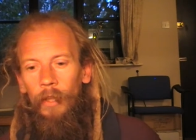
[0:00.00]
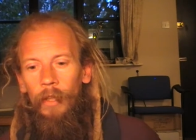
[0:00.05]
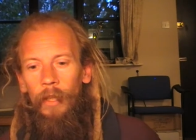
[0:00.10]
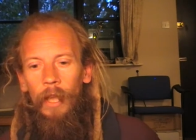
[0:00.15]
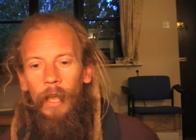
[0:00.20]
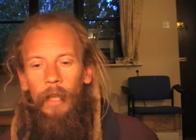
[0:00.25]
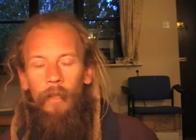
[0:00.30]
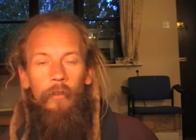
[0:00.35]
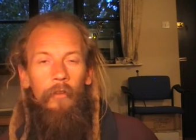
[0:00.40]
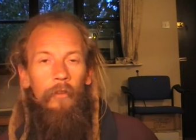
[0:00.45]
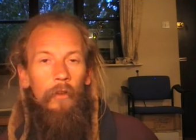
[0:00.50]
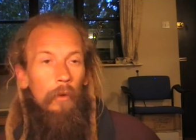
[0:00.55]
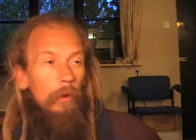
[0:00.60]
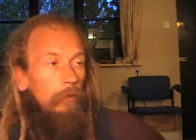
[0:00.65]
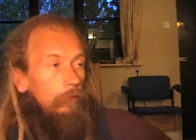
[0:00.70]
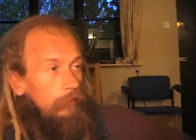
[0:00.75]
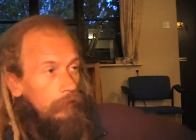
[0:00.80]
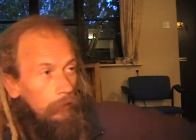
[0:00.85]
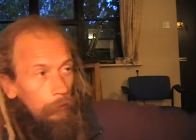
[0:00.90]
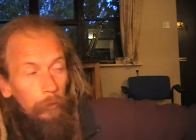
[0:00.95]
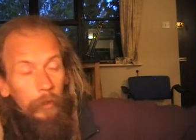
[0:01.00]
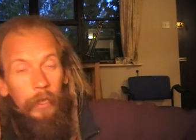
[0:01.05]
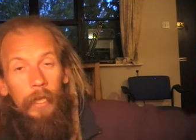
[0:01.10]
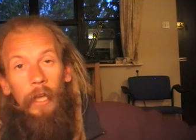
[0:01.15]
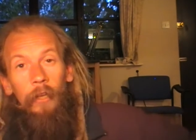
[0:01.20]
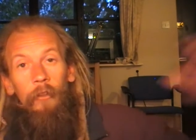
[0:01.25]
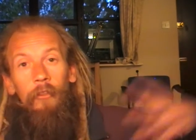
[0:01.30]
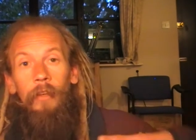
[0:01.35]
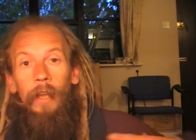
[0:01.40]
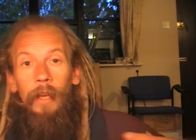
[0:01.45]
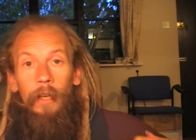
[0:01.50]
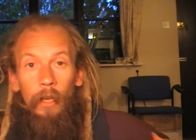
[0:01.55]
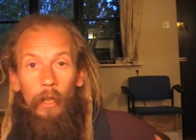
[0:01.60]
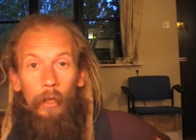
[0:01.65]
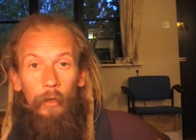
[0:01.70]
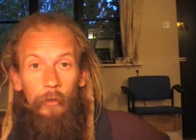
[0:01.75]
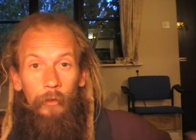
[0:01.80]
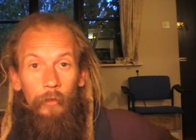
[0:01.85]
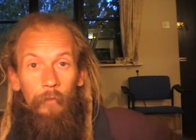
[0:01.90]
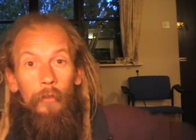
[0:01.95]
And so obviously we get a shed
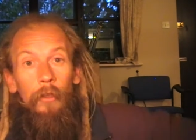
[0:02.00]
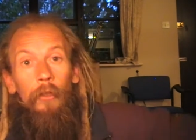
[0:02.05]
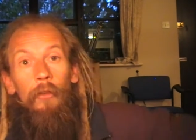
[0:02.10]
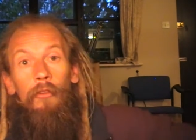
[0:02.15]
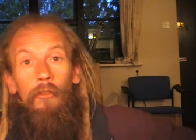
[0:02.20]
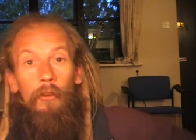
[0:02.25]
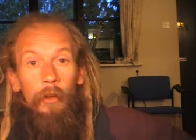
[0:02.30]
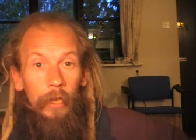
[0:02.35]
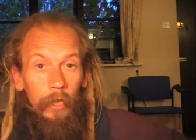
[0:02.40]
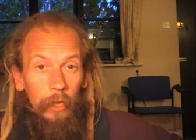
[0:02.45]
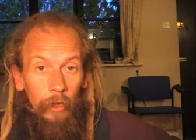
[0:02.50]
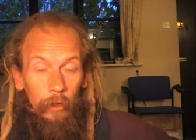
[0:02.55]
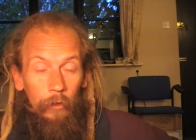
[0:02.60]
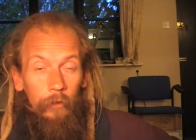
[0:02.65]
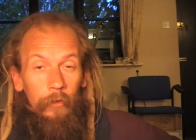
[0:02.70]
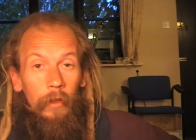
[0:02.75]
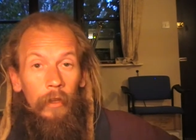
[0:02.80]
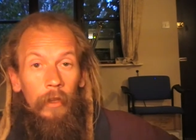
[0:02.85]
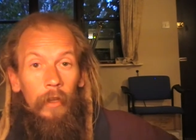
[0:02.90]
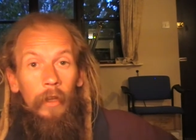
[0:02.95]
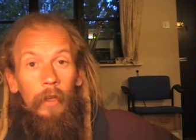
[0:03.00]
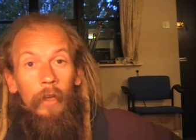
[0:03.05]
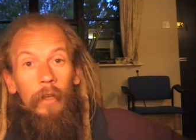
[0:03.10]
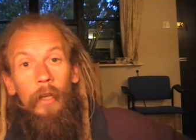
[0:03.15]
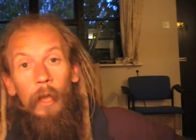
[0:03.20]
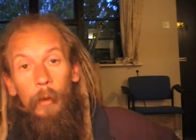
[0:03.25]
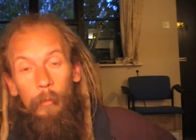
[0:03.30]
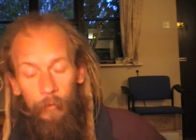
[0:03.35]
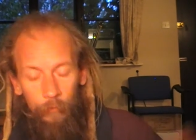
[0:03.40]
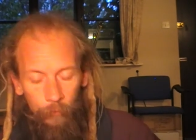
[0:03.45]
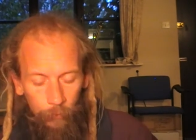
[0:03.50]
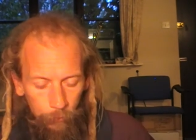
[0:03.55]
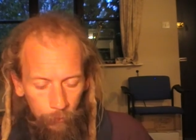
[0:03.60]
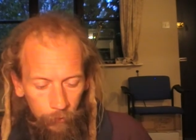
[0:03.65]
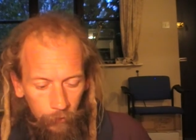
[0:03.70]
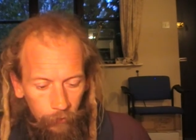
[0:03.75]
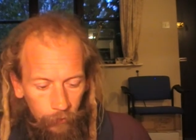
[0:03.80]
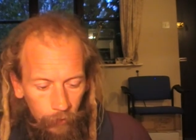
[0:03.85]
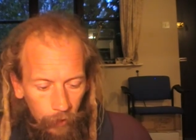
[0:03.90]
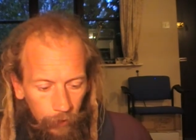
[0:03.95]
load of neutrinos coming from the
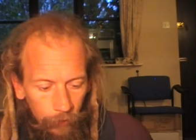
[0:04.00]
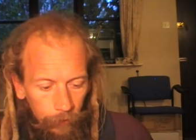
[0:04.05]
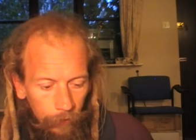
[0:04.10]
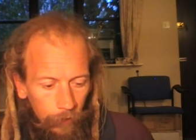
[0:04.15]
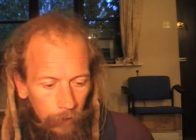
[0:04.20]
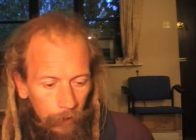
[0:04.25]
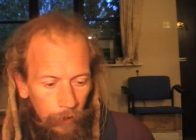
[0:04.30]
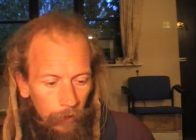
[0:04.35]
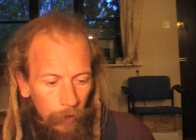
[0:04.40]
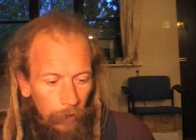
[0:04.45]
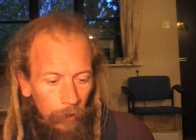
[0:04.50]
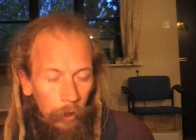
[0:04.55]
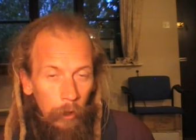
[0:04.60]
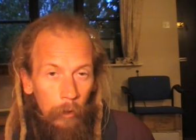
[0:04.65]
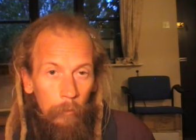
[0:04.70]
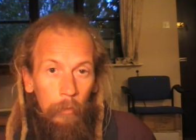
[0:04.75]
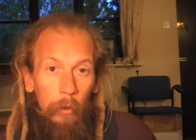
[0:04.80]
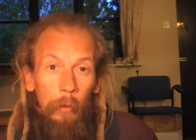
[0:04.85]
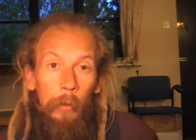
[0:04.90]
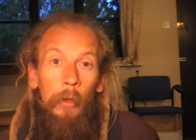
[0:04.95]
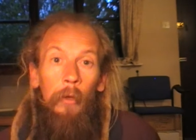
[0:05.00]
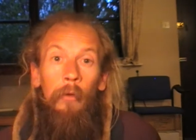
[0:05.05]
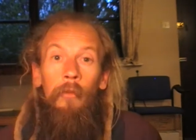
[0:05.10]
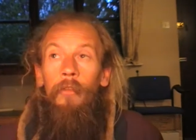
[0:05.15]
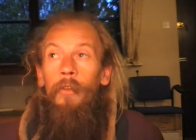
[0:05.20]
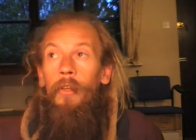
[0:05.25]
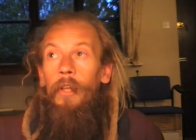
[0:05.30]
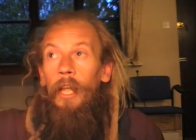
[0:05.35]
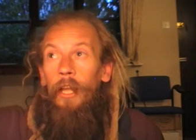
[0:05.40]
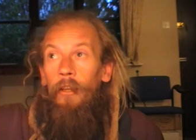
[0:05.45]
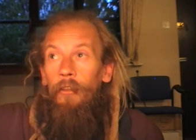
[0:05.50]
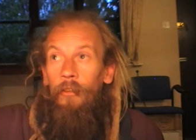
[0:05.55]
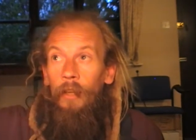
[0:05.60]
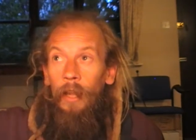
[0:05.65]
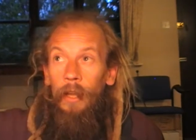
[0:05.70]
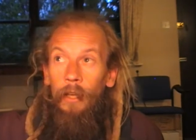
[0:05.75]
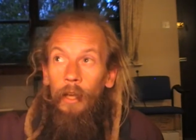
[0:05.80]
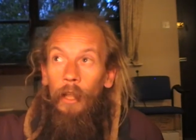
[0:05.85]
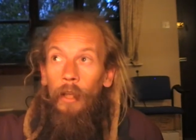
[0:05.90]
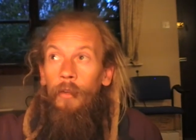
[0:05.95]
sun, but we also get a
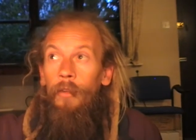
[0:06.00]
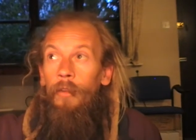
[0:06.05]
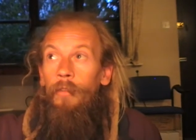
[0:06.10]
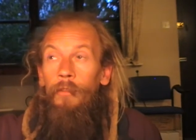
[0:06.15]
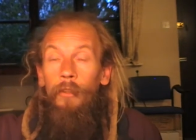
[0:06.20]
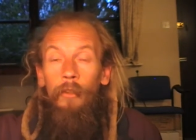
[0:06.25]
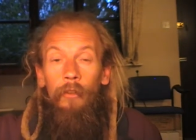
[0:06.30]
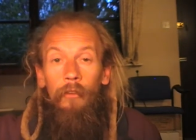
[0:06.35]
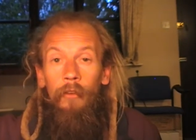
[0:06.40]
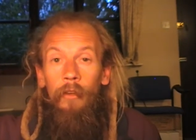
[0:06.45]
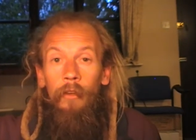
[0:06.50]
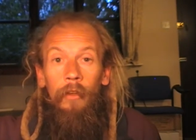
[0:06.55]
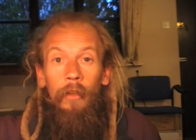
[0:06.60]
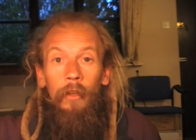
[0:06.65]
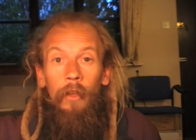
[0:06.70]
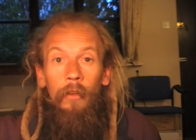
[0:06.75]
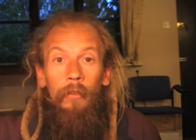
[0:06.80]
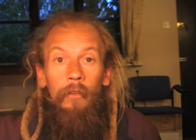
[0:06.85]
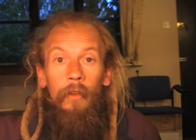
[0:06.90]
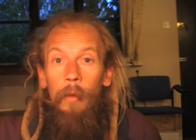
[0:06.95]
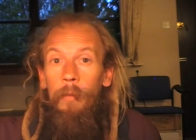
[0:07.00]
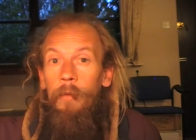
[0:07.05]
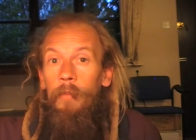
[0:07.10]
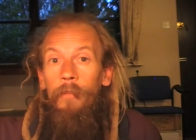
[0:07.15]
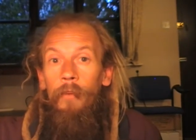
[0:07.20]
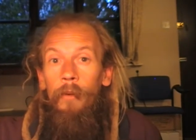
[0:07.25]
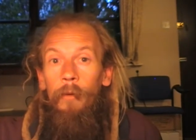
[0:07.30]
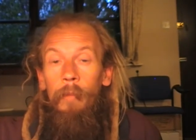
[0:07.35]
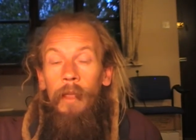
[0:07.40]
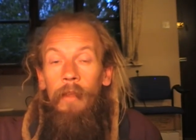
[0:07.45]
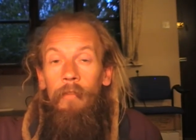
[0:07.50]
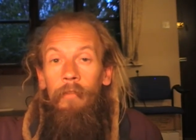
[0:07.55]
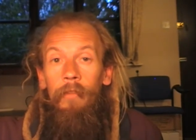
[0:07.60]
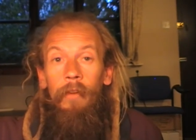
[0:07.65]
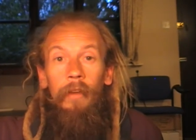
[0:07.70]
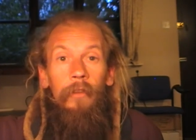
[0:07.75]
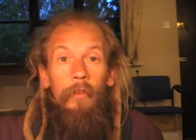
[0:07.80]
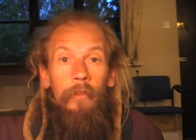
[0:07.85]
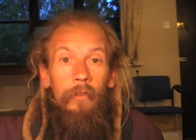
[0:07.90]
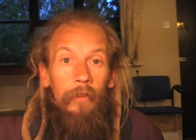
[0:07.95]
shed load of neutrinos coming from
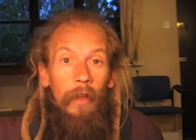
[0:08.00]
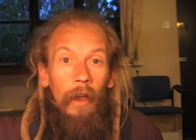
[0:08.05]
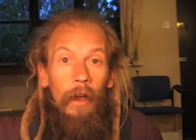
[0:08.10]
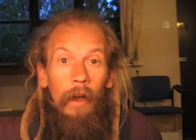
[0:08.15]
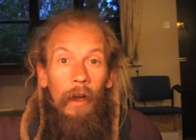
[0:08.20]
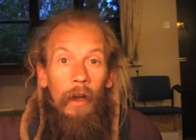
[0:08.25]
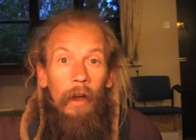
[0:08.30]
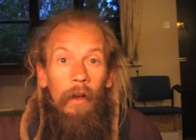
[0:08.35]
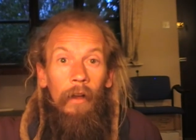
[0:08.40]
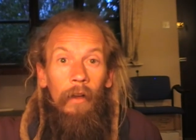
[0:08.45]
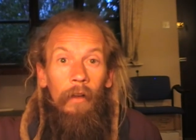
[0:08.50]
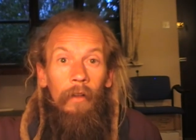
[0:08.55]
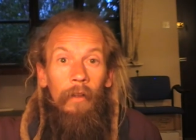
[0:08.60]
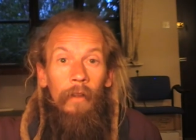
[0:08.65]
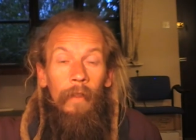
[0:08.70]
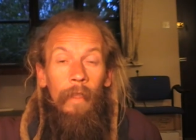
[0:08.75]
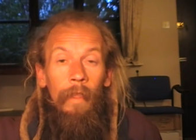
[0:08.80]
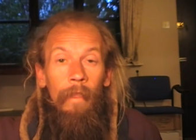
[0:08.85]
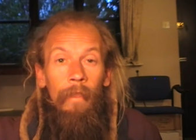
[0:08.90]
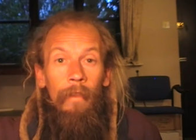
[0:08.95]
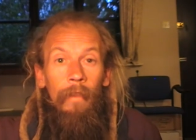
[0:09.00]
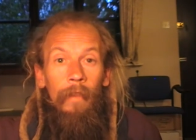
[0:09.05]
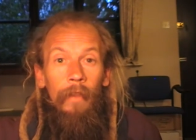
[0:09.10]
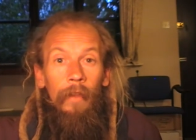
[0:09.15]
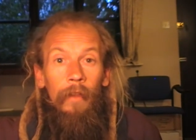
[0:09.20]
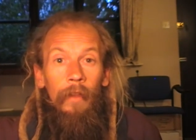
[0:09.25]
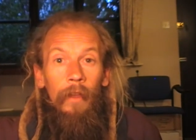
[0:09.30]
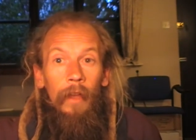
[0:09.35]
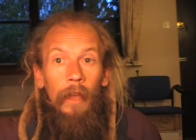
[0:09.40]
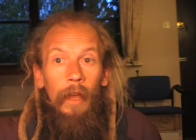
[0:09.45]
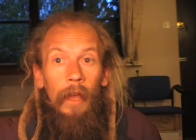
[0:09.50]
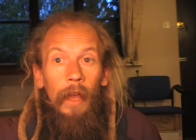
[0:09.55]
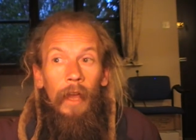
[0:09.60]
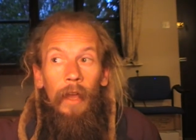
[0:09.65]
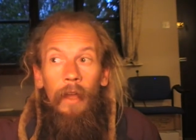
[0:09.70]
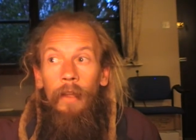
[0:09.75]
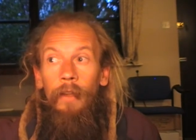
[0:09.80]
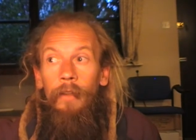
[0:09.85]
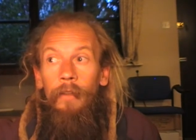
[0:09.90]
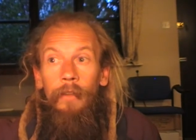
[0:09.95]
every star
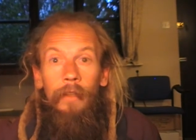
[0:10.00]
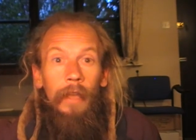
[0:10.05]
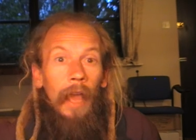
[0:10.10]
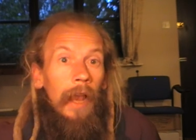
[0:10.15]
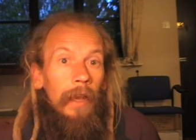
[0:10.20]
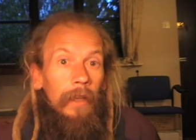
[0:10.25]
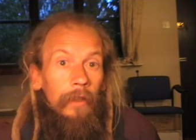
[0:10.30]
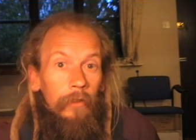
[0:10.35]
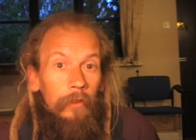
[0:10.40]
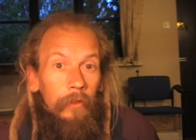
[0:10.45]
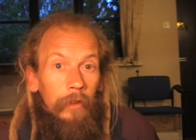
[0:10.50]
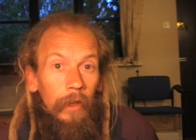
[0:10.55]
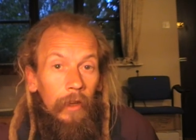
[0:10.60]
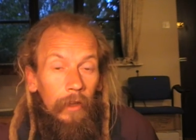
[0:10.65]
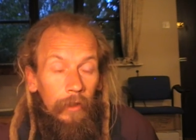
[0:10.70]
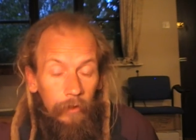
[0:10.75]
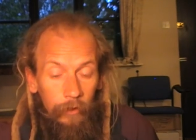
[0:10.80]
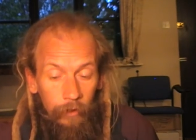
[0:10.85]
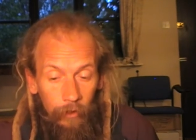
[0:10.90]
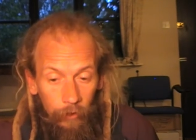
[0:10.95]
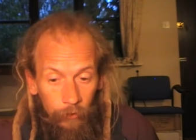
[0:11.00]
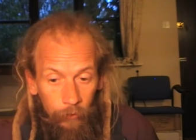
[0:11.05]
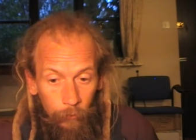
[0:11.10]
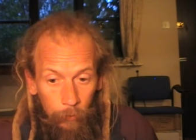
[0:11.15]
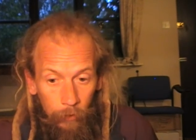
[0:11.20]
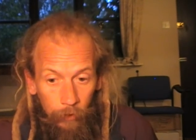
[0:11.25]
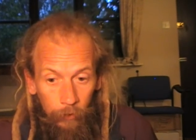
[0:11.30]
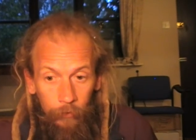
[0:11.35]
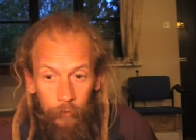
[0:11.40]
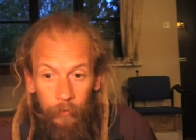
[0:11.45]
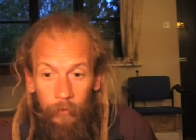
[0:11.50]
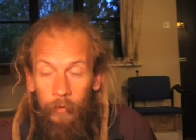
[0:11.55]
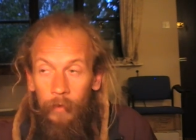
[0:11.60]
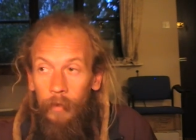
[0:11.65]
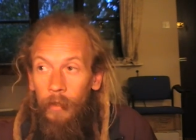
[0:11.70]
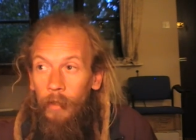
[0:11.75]
and galaxy, I suppose.